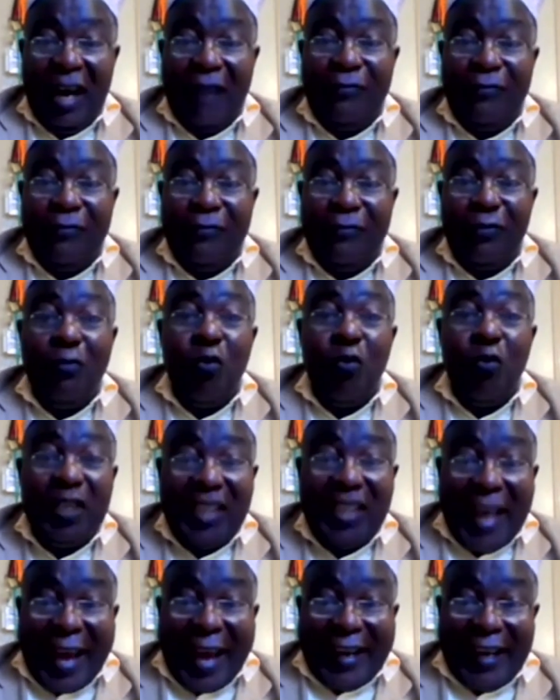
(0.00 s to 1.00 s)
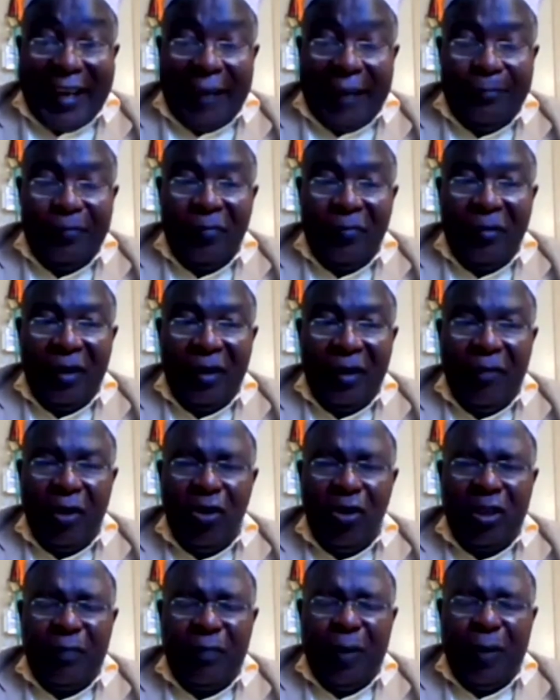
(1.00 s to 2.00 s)
from which area. Uh-huh.
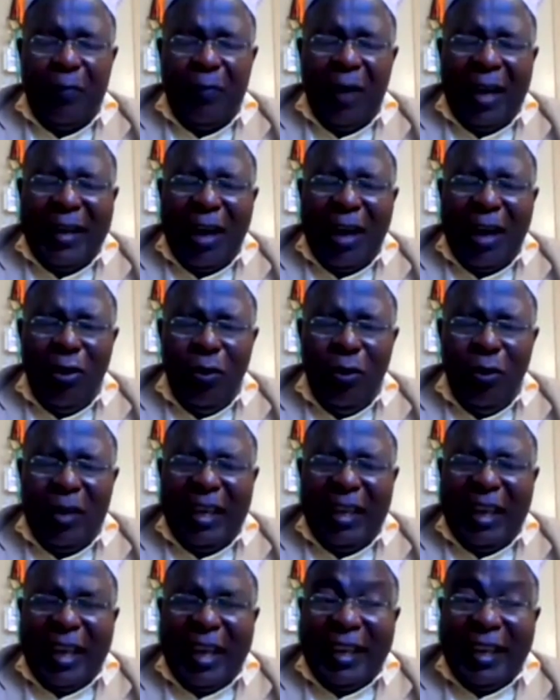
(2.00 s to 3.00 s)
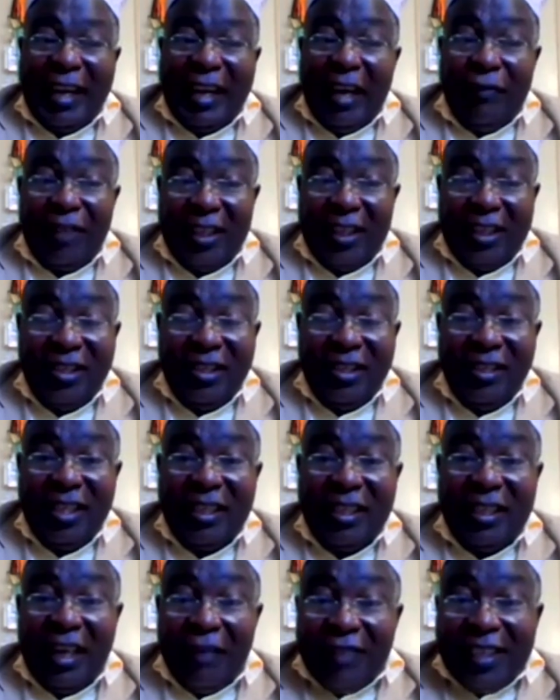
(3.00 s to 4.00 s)
Because people are now looking at the coverage. Is it
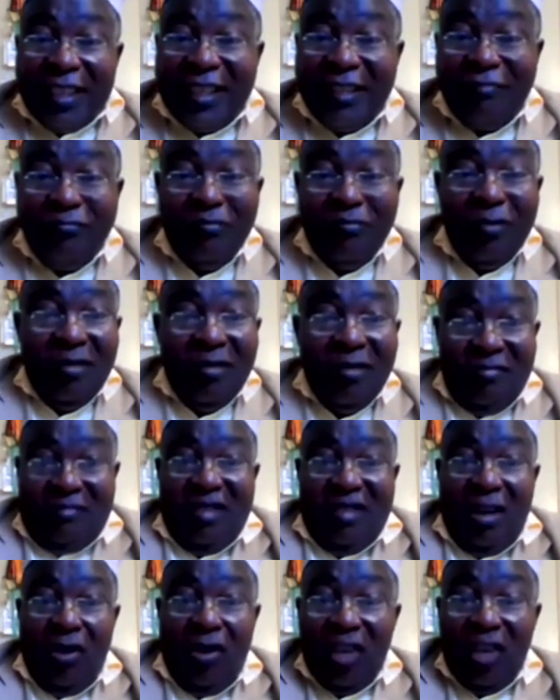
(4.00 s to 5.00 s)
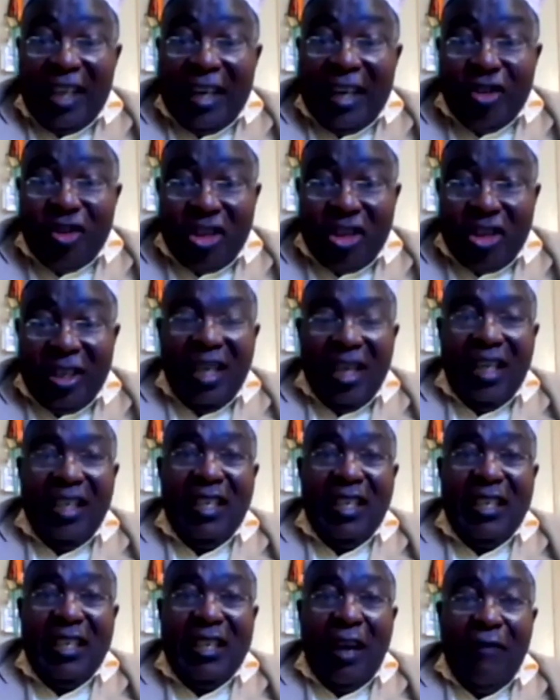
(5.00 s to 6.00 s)
covering the whole country? Is it
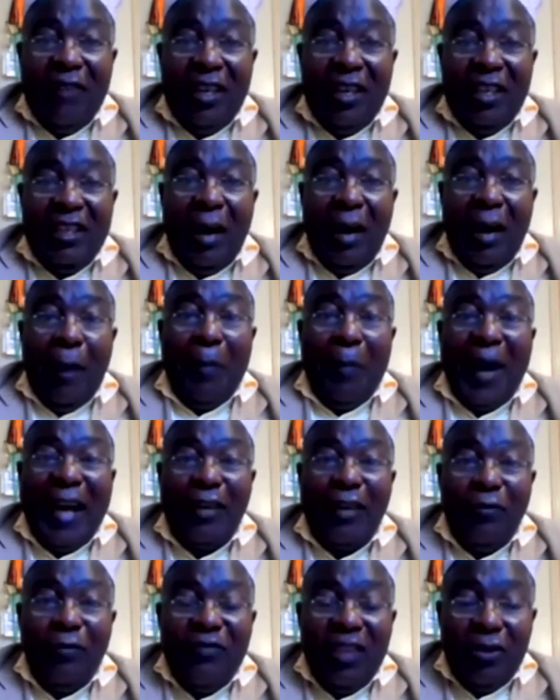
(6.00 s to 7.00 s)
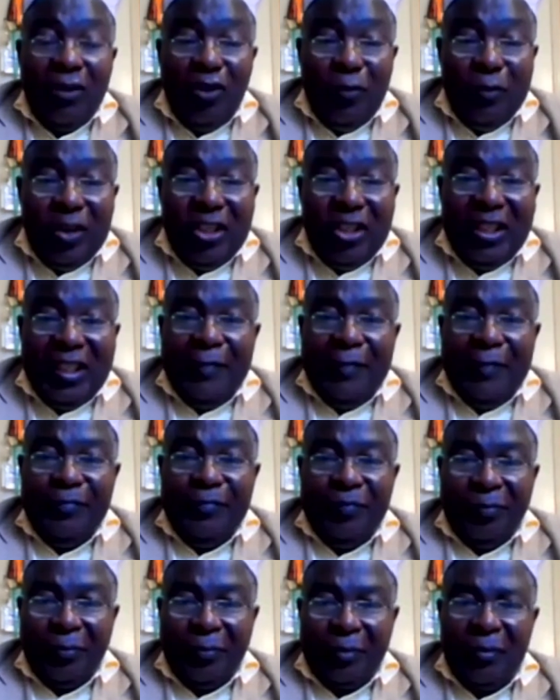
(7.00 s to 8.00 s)
covering a part of the community?
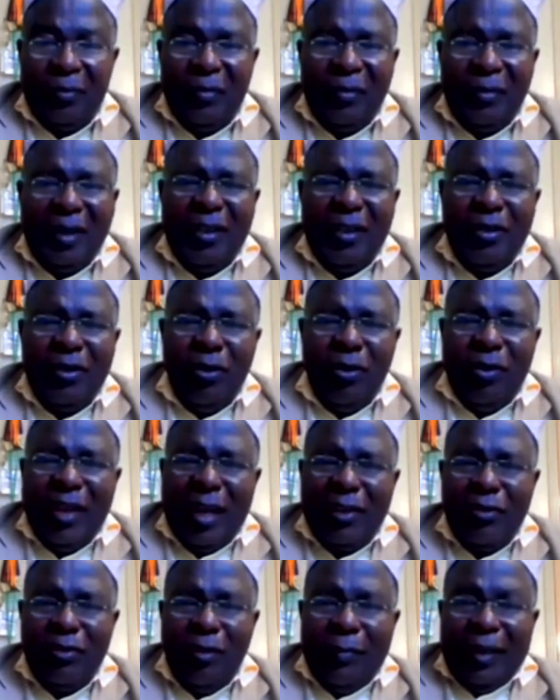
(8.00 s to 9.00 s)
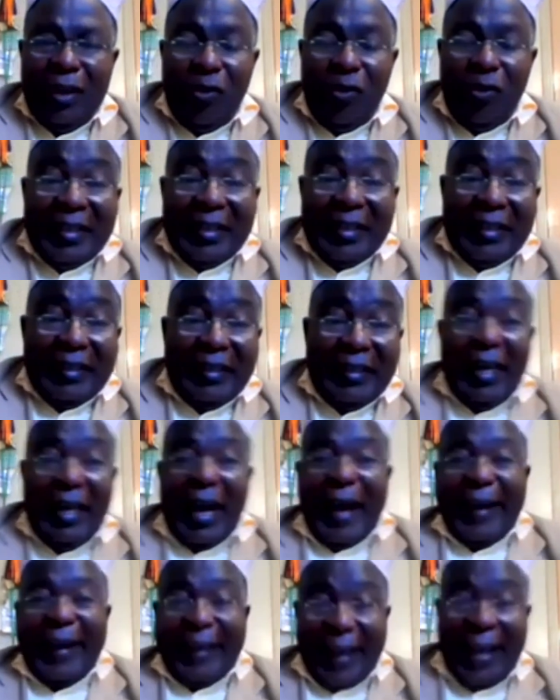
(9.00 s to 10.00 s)
So there are so many questions.
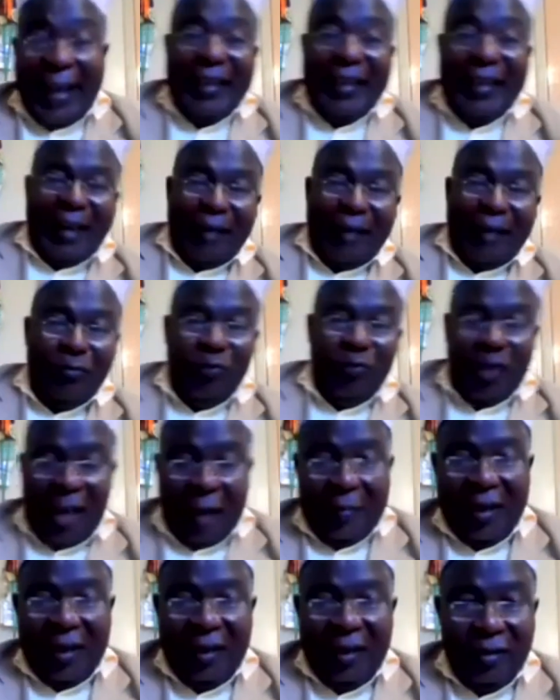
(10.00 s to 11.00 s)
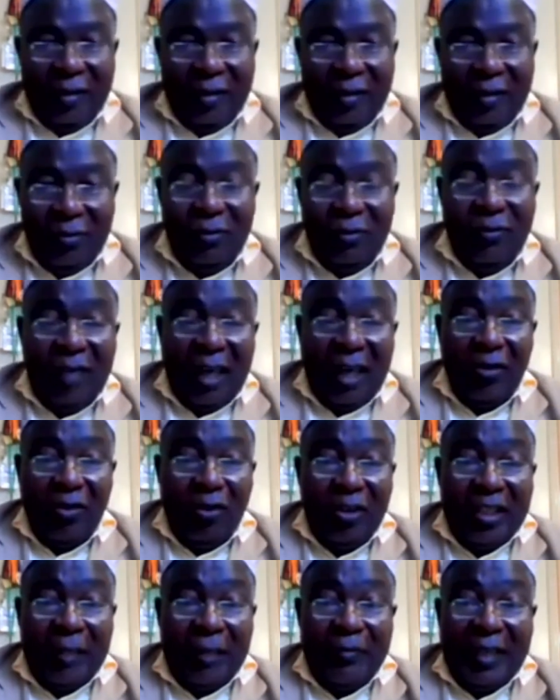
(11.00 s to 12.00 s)
Again, I'm coming to that
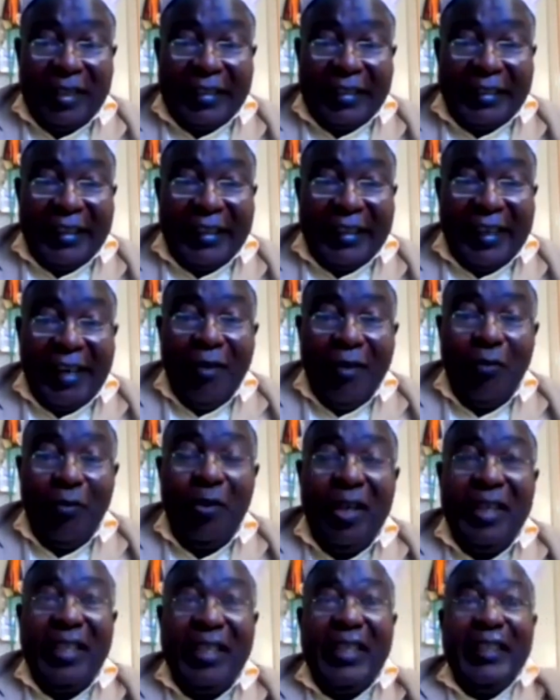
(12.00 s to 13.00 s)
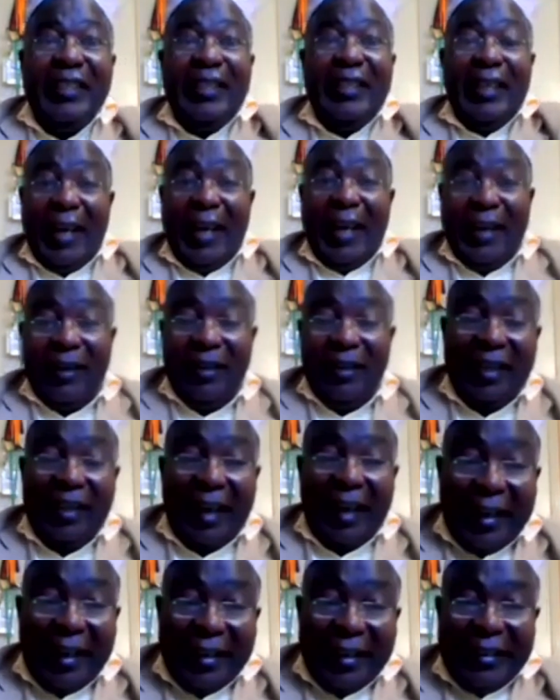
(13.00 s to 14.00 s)
concept that uh, we need
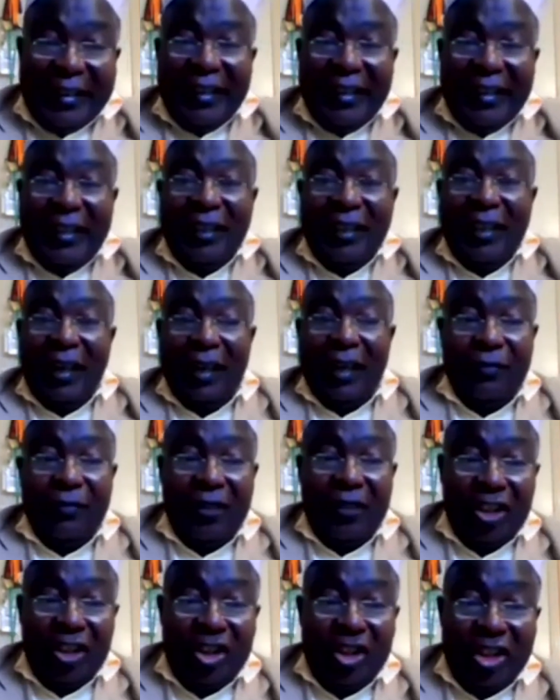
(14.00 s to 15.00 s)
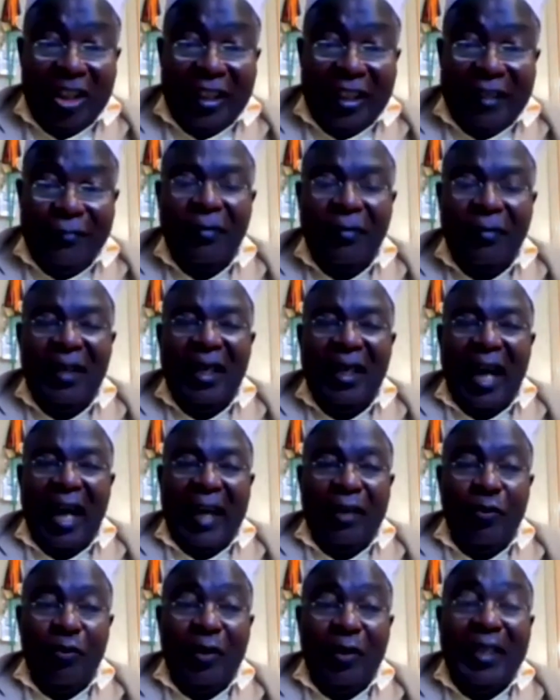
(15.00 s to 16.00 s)
clarity, clarification,
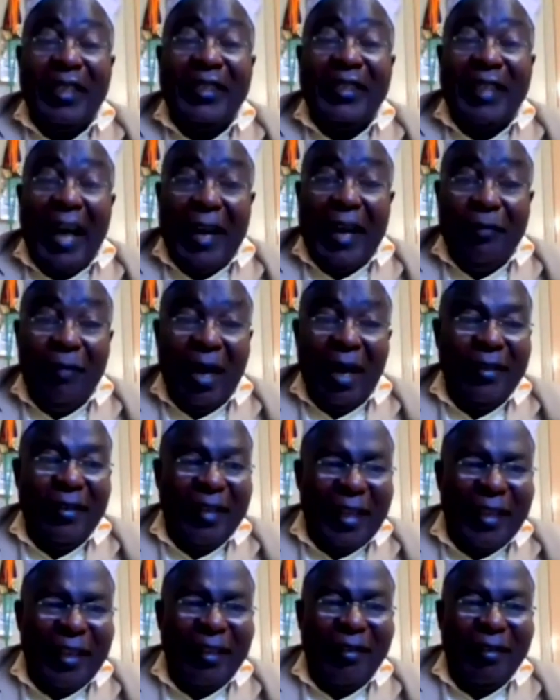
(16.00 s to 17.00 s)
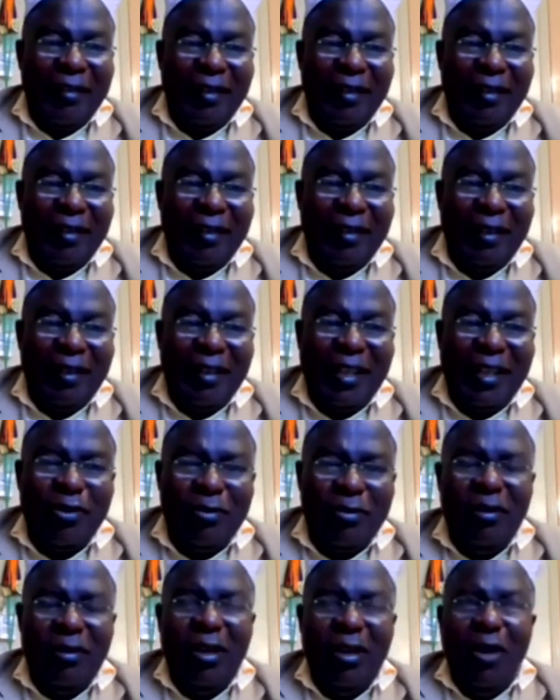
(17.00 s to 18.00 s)
and we need time. I think this,
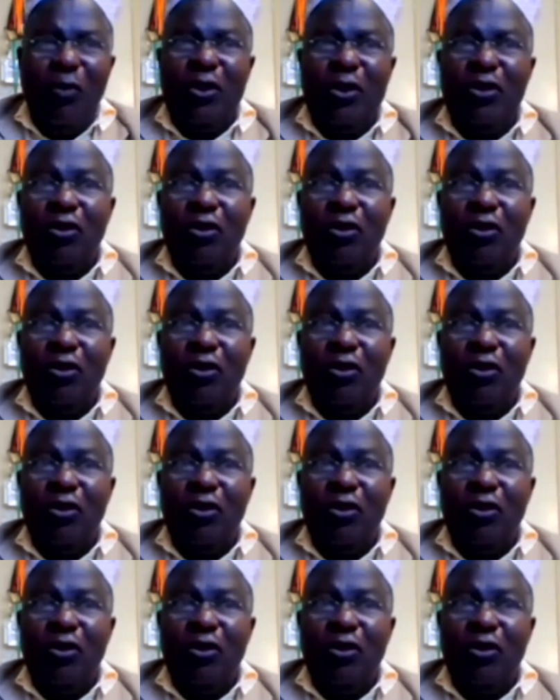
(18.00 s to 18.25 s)
we should